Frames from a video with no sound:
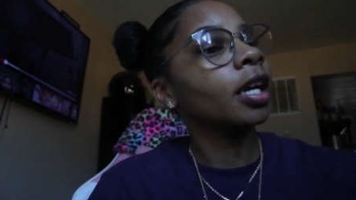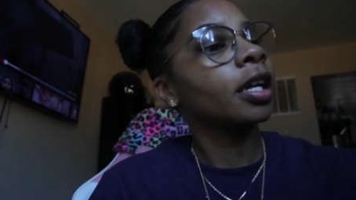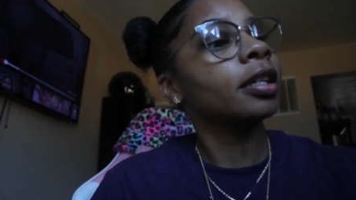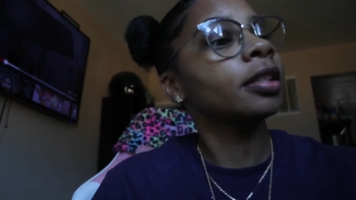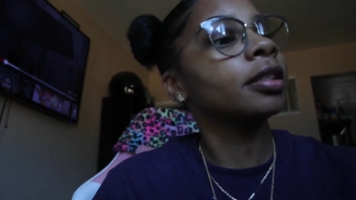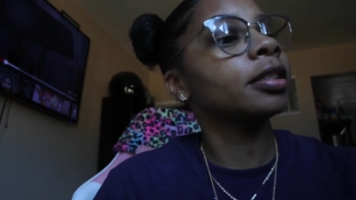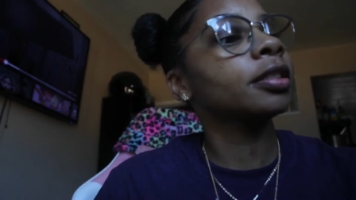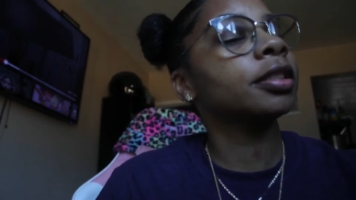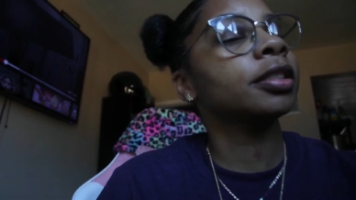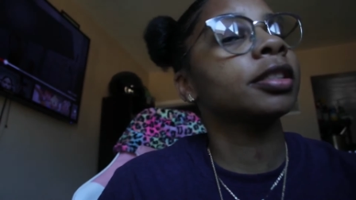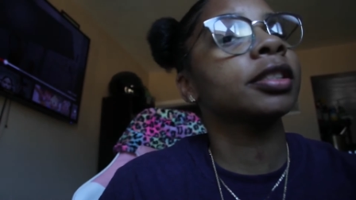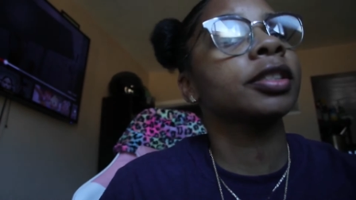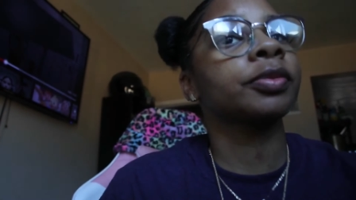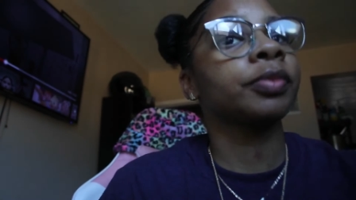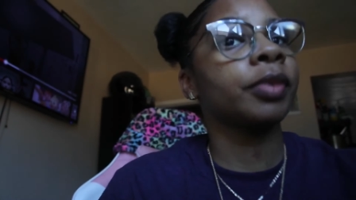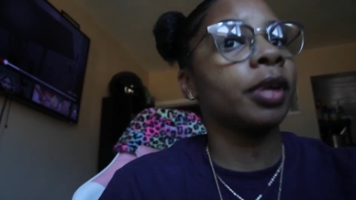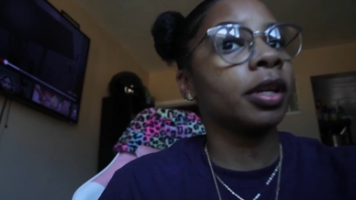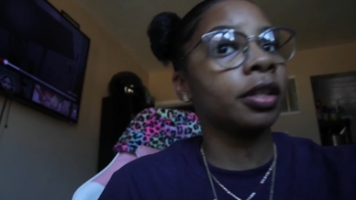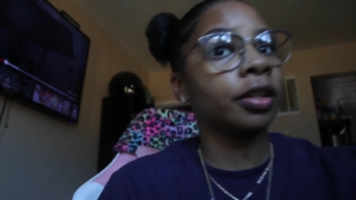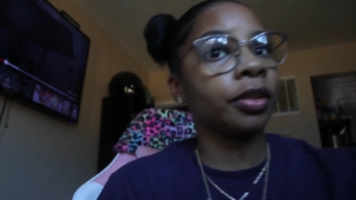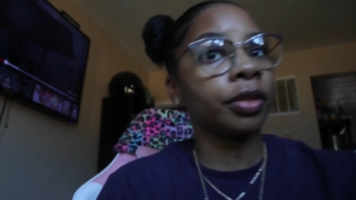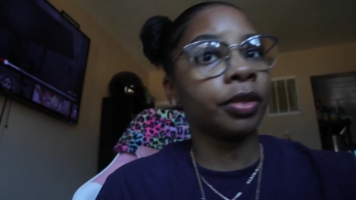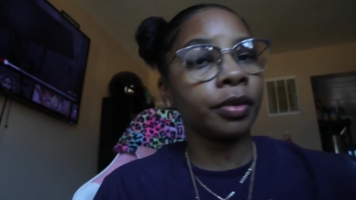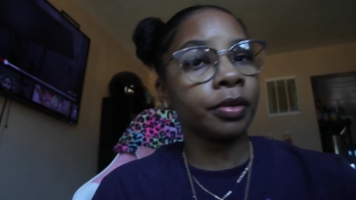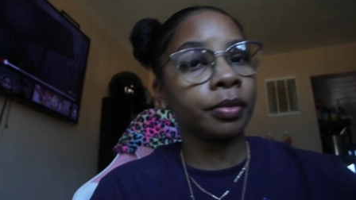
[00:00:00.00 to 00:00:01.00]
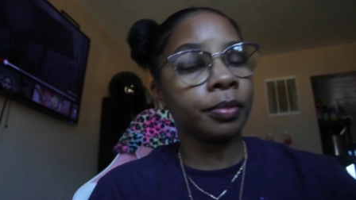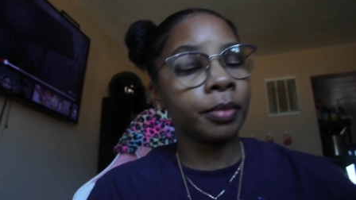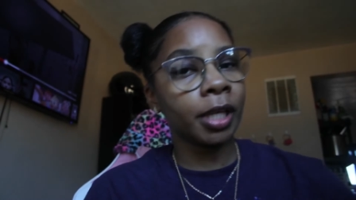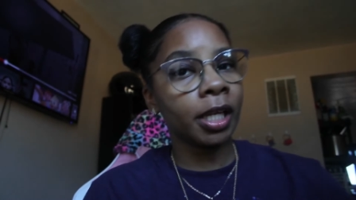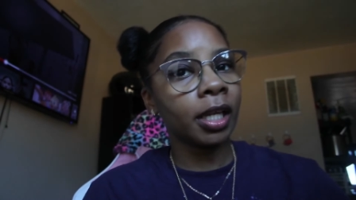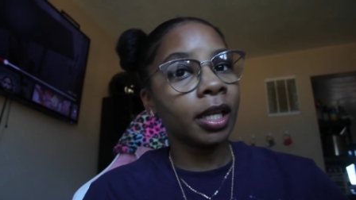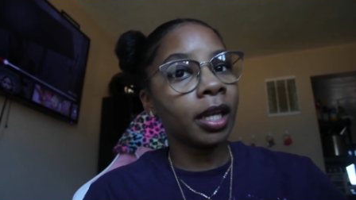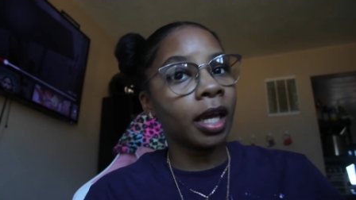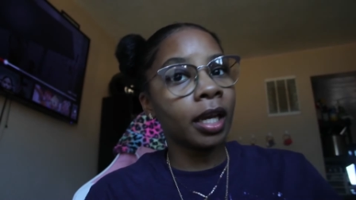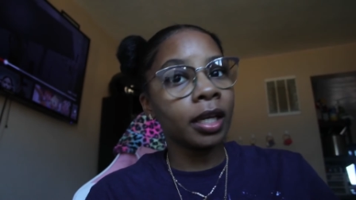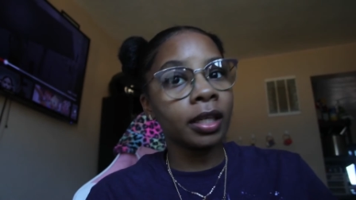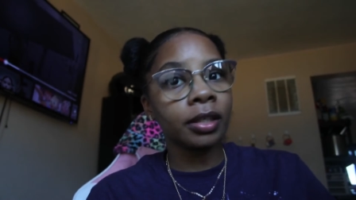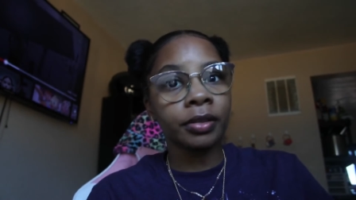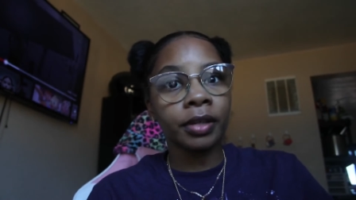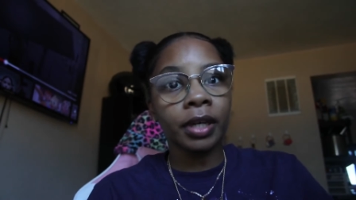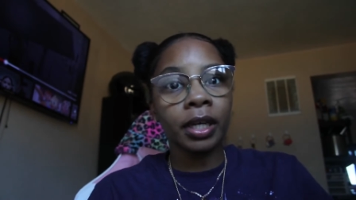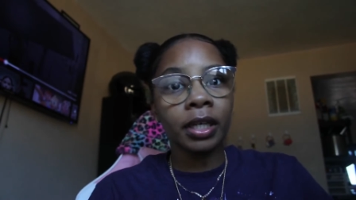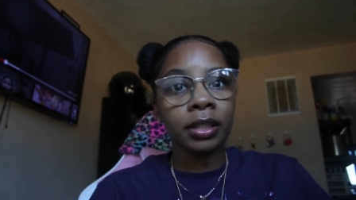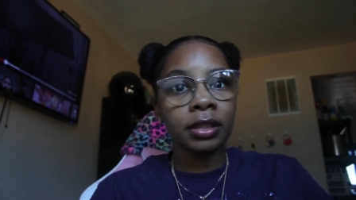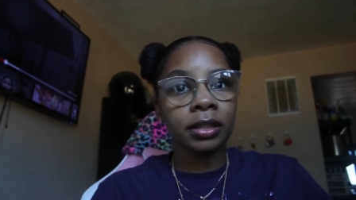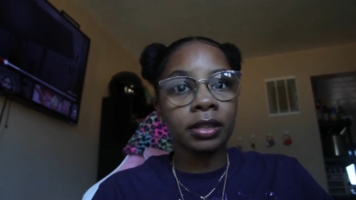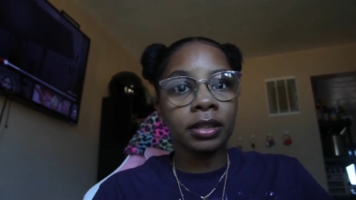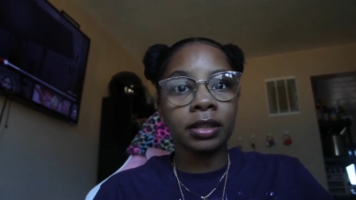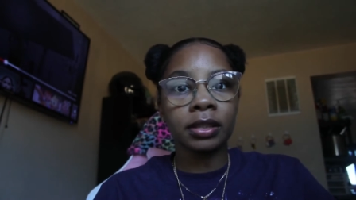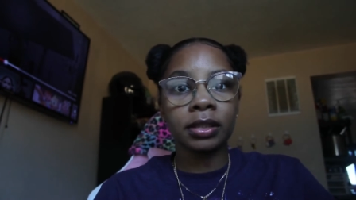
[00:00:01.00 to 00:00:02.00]
and it's just running through me like
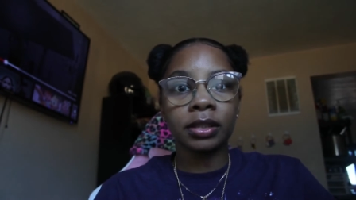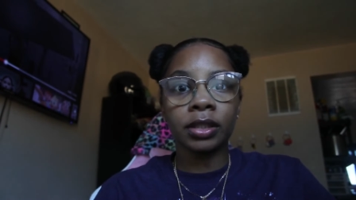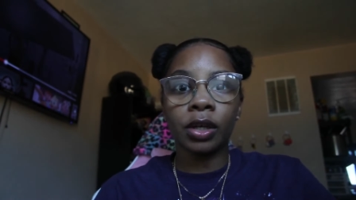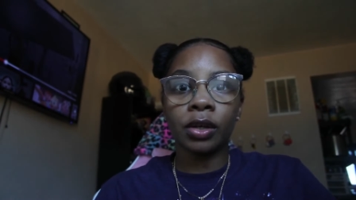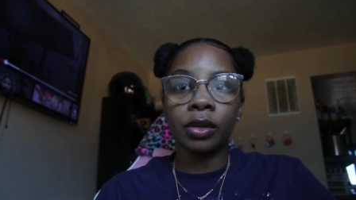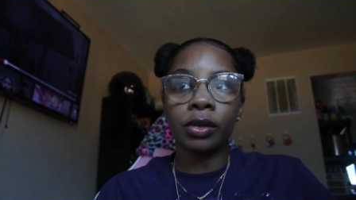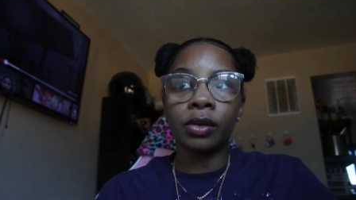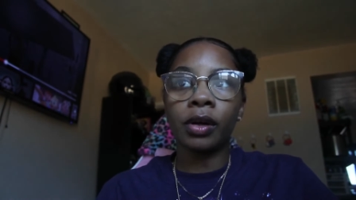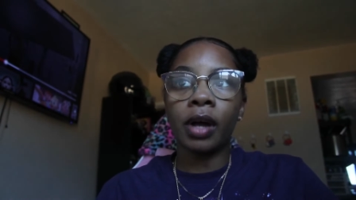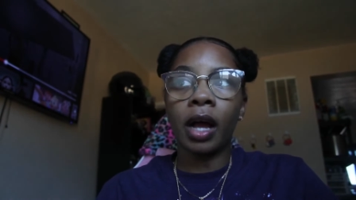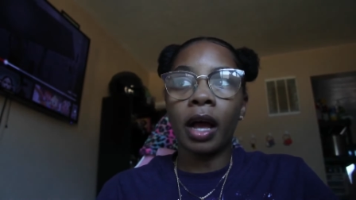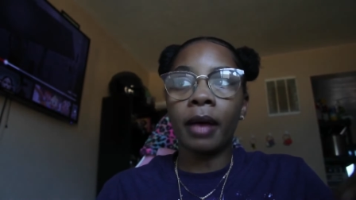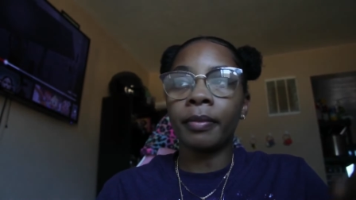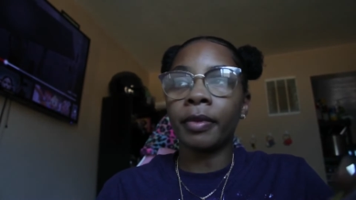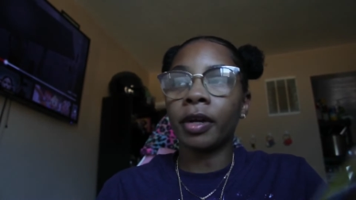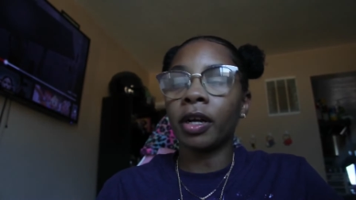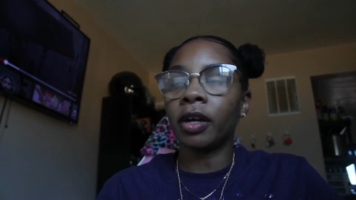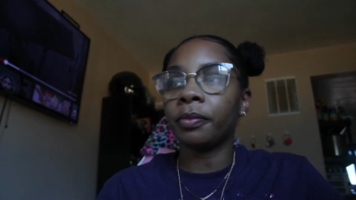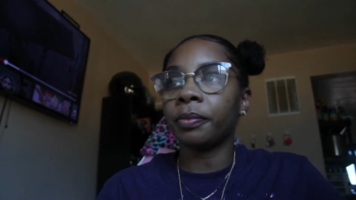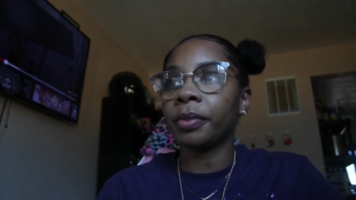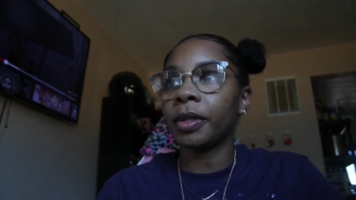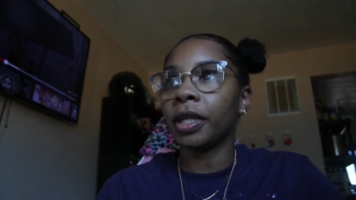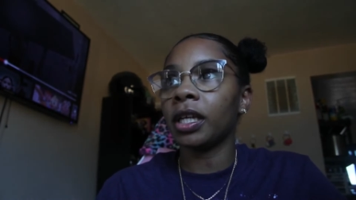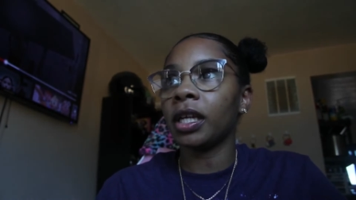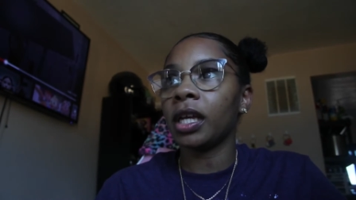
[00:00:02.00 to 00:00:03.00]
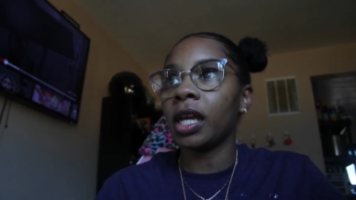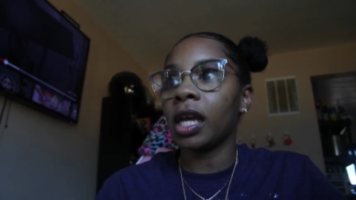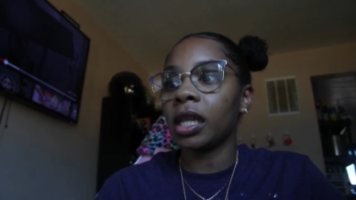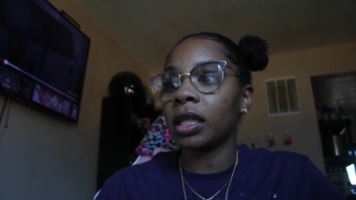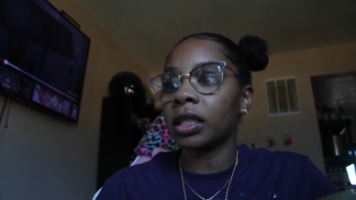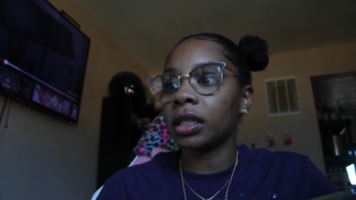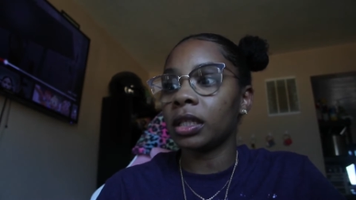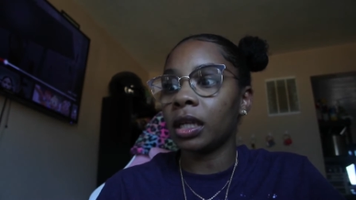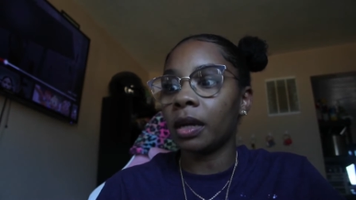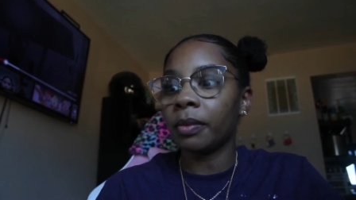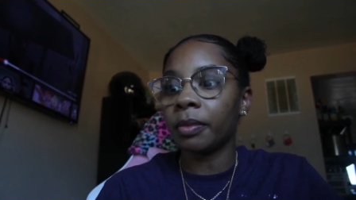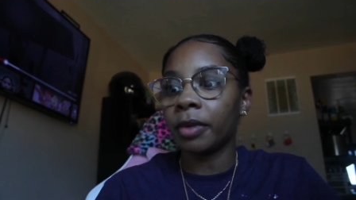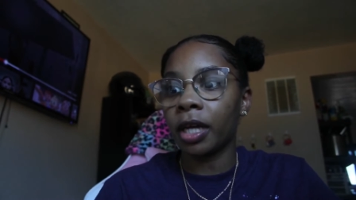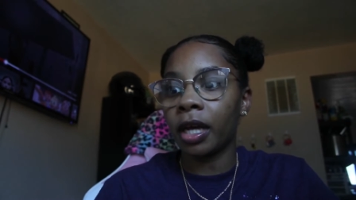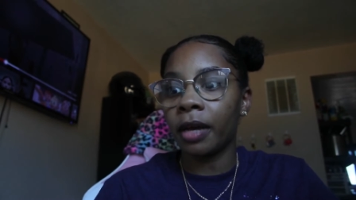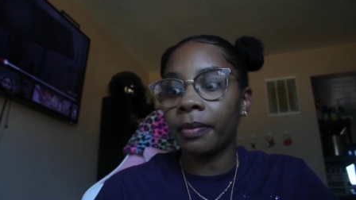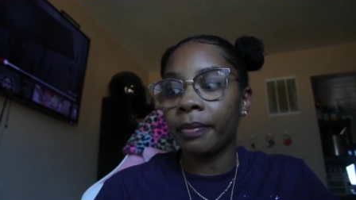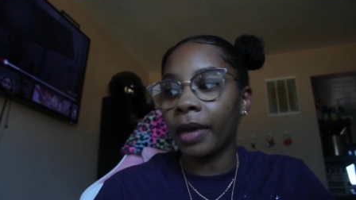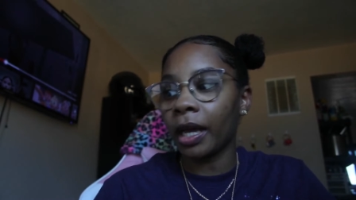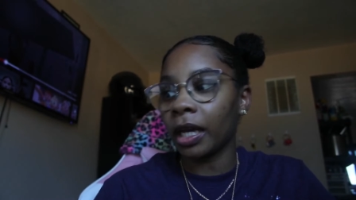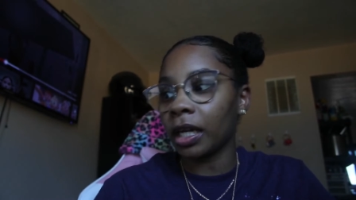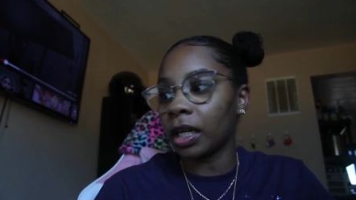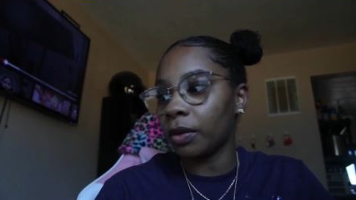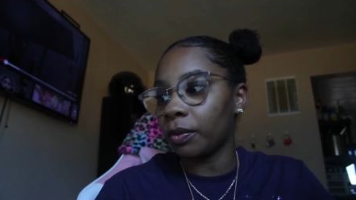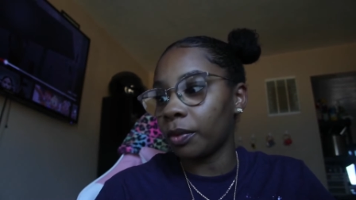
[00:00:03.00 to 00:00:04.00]
crazy so i'm gonna go pee and then i'm gonna come
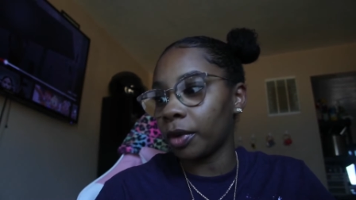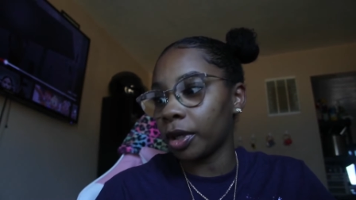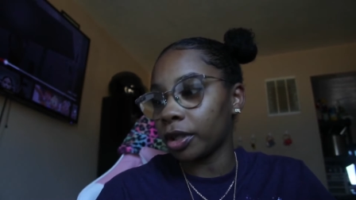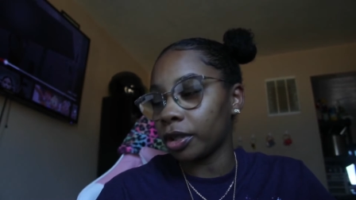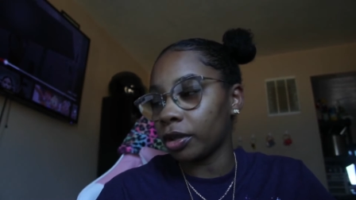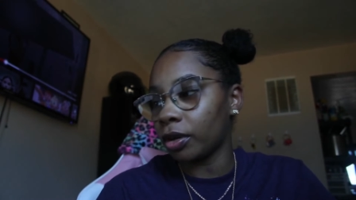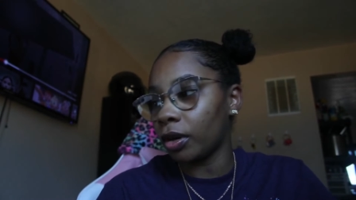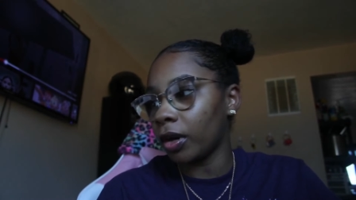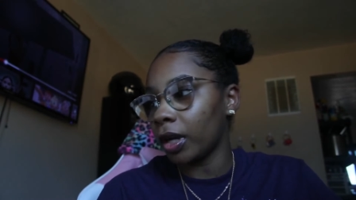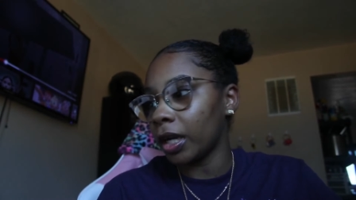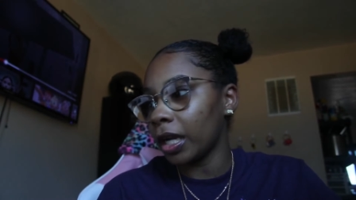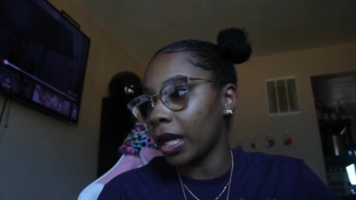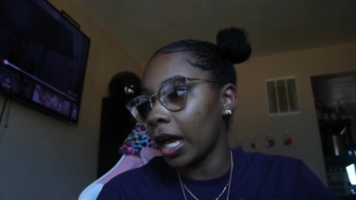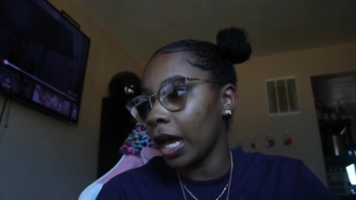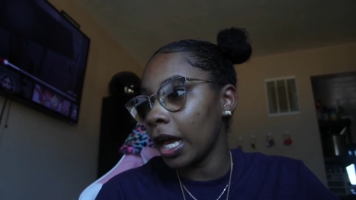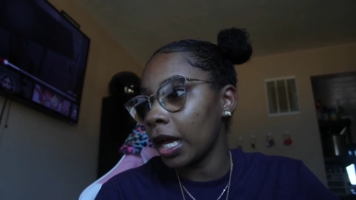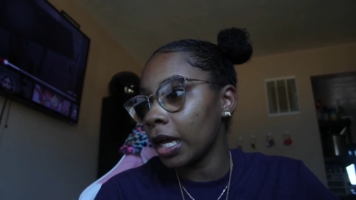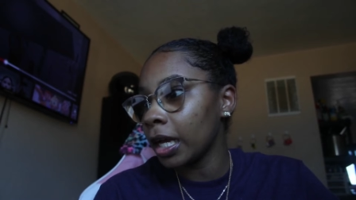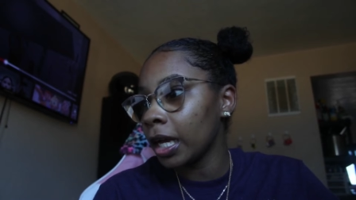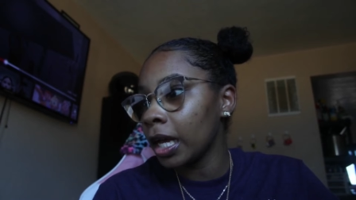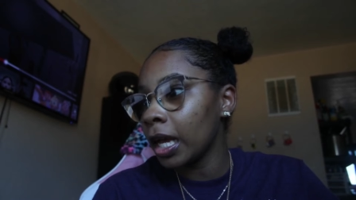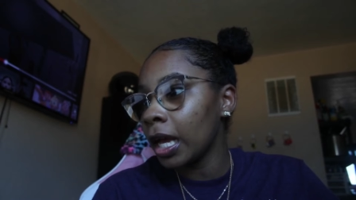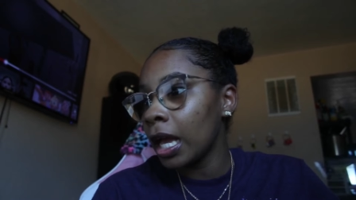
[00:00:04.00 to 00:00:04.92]
back and work on all that